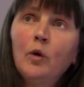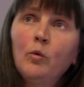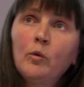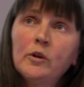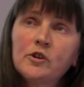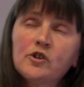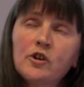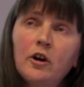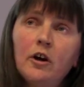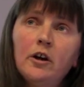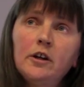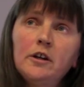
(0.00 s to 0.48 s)

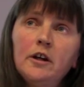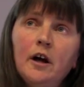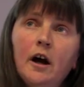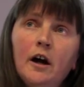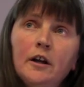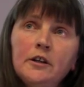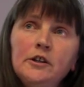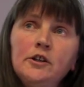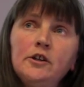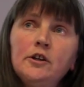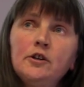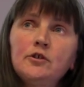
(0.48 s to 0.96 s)
which
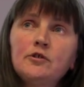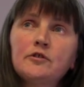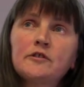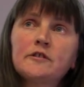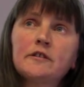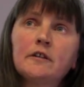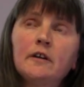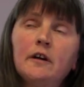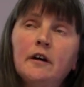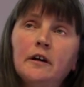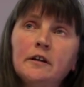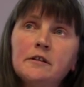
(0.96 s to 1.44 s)
are
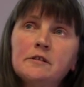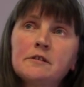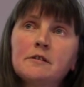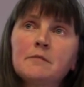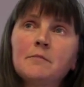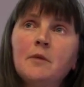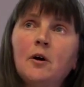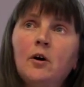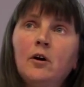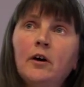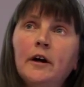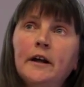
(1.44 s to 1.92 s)
used to
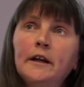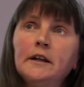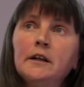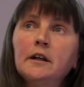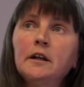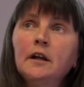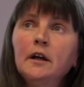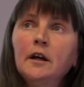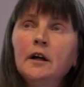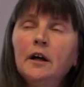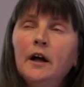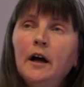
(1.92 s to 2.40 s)

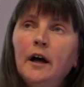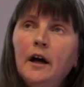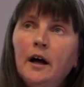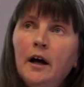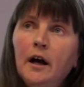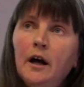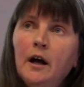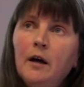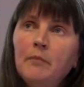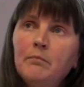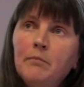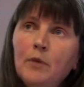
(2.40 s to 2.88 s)
undermine
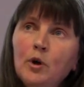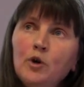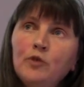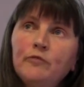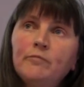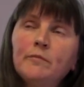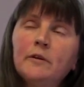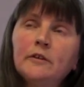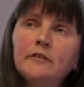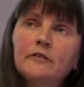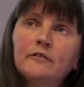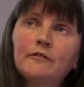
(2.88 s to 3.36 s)

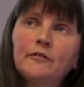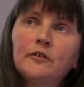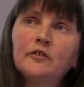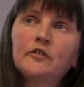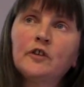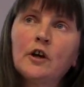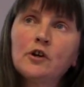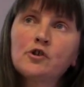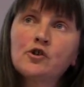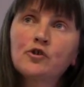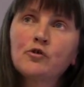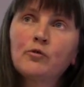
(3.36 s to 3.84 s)
movements for
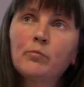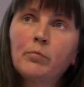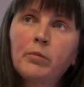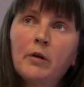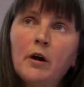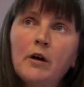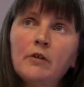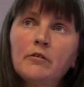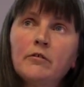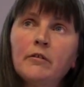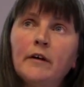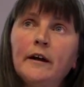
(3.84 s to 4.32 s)
social
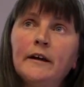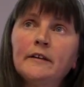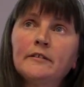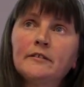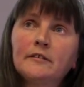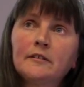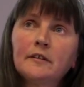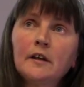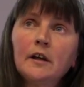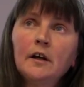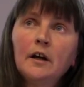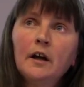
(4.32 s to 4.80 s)

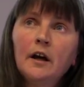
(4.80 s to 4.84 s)
progress,